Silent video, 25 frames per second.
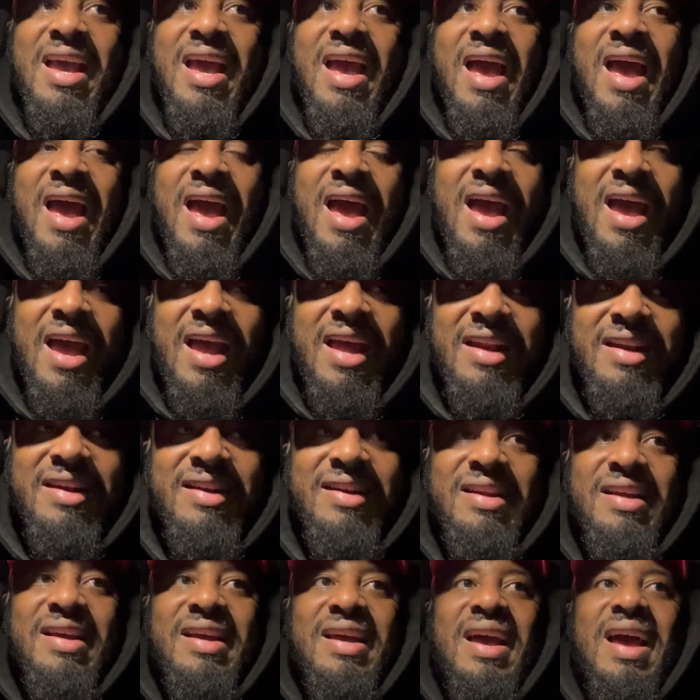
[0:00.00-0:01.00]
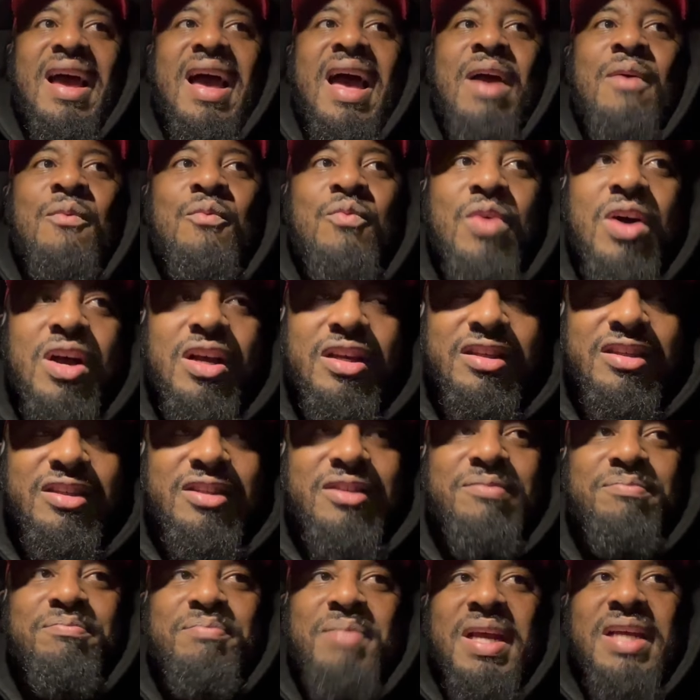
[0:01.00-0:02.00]
And I
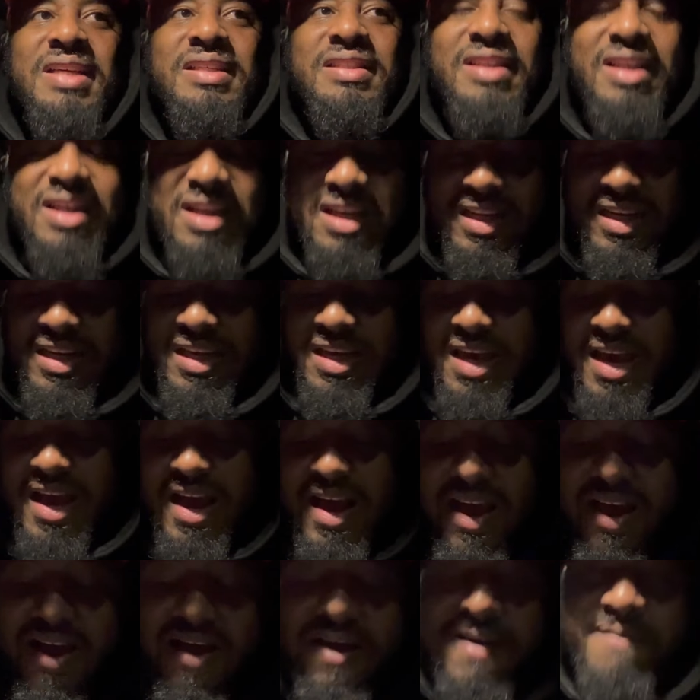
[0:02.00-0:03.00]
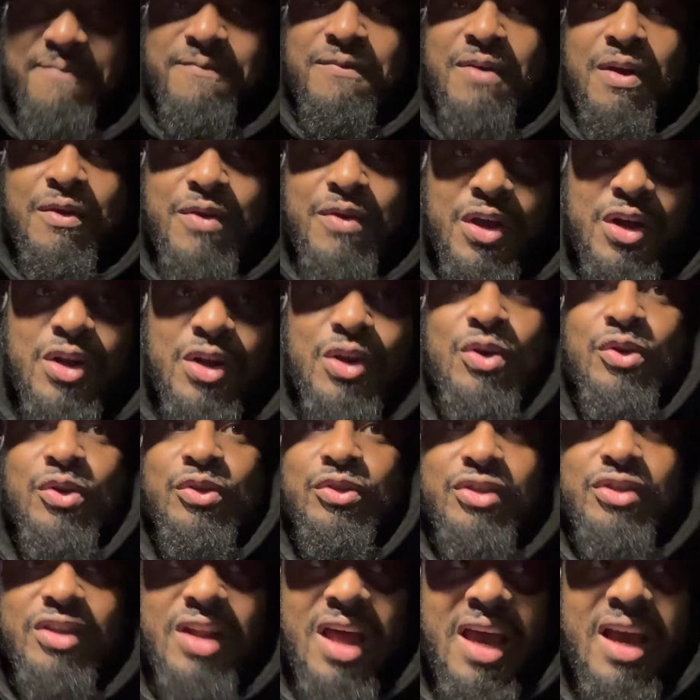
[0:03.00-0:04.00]
was basically um, very close
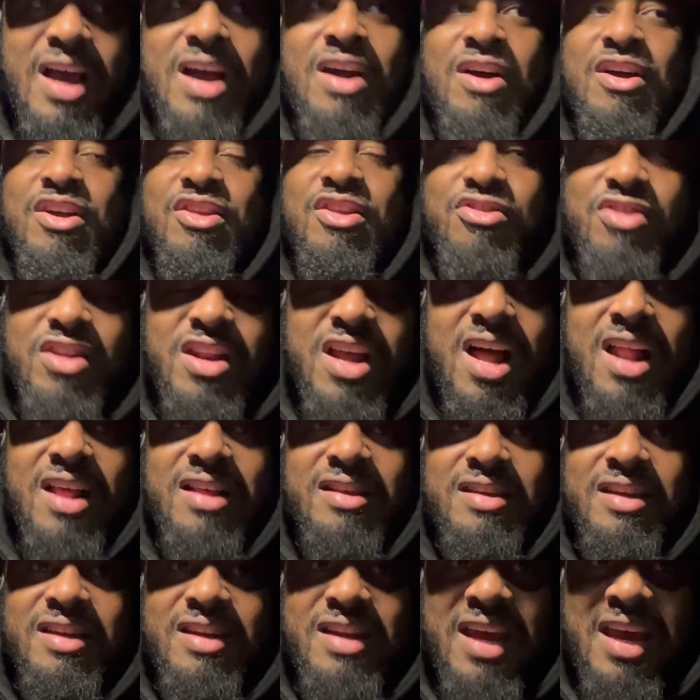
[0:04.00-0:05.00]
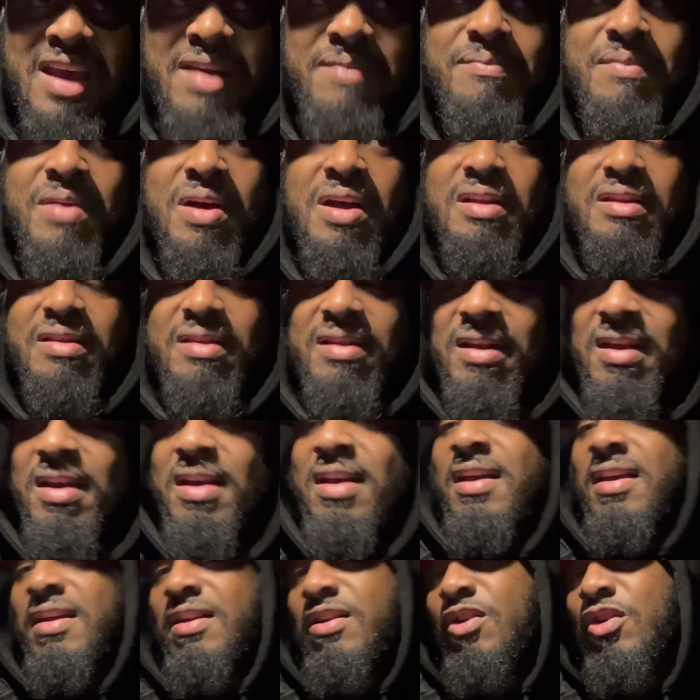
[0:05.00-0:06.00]
to like $100 a day, but
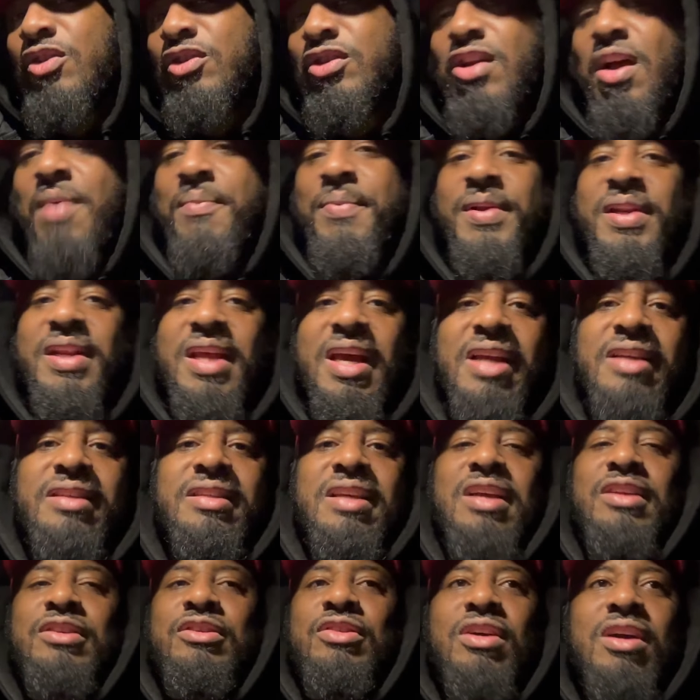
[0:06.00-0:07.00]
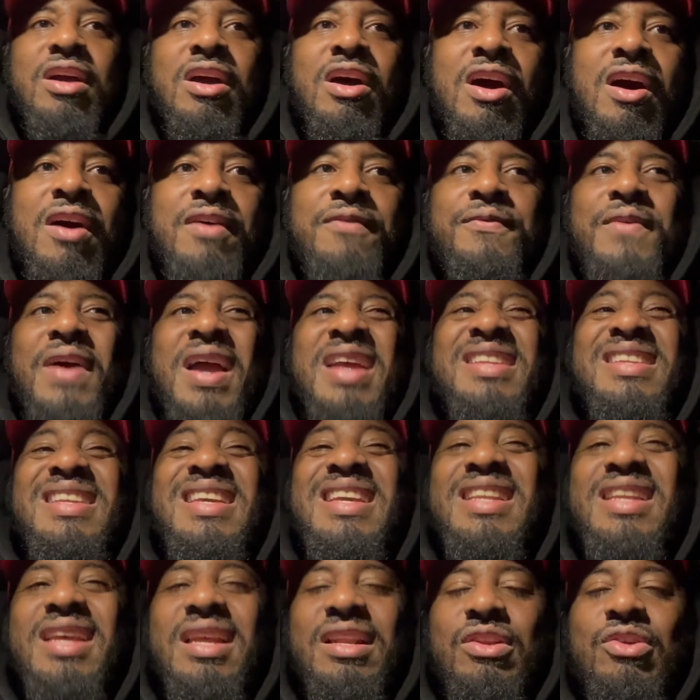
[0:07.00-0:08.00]
those couple days I took off, I
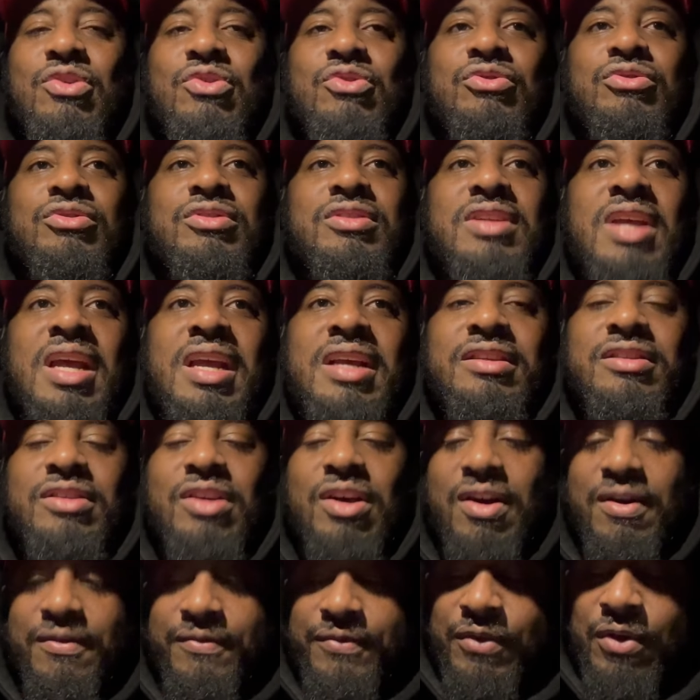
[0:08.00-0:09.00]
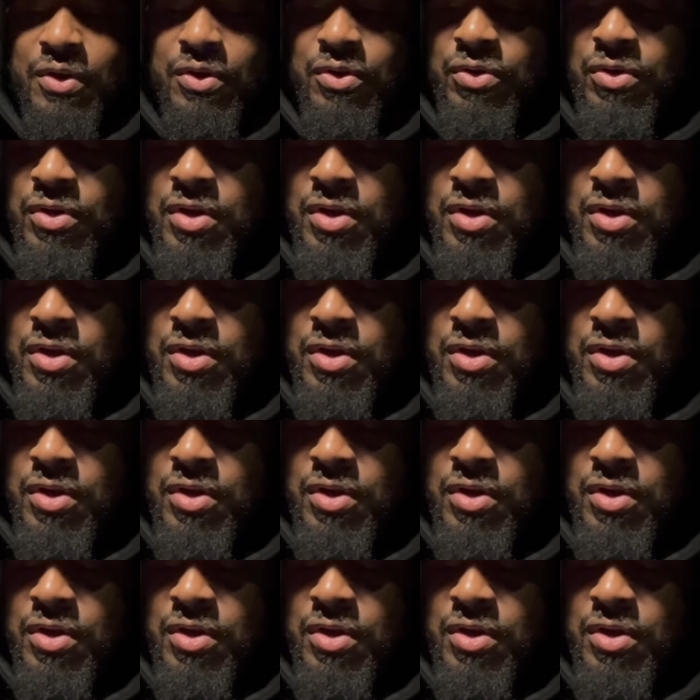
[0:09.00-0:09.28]
needed those days off though.